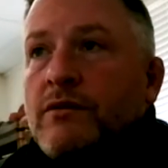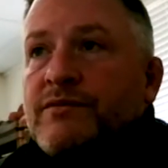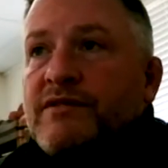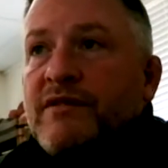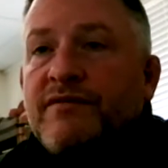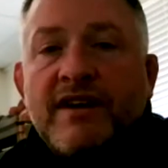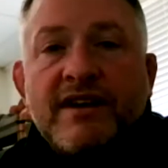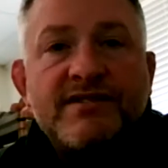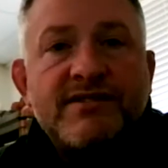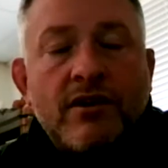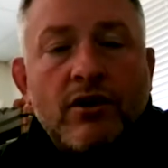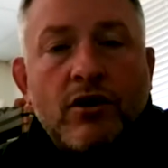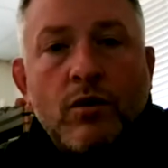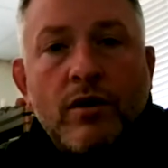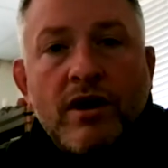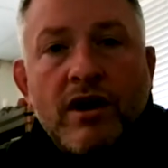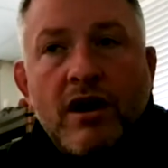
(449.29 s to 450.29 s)
of things that are
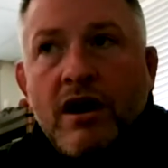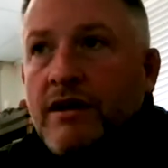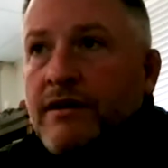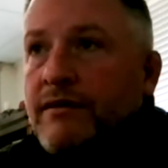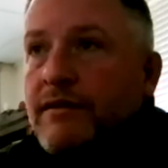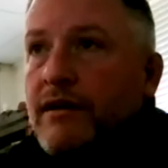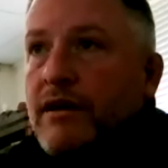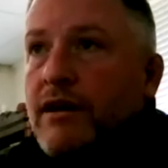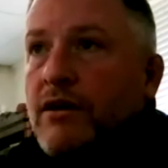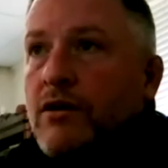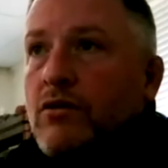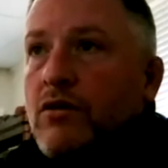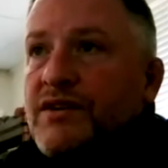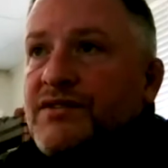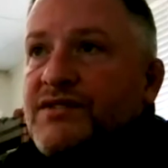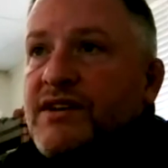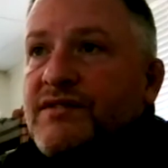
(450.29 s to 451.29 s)
going on
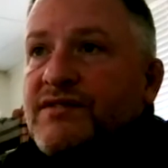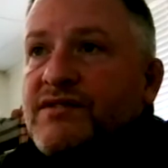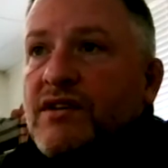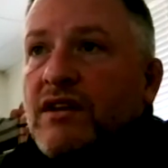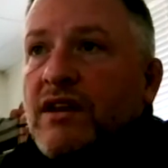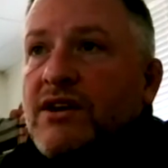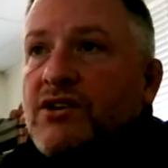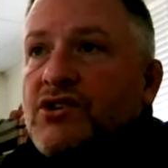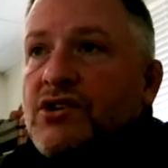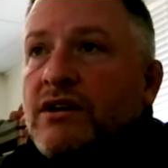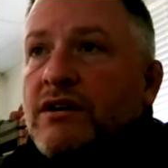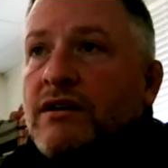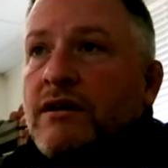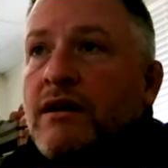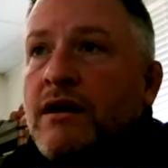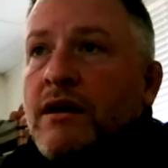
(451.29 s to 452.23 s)
across the installation,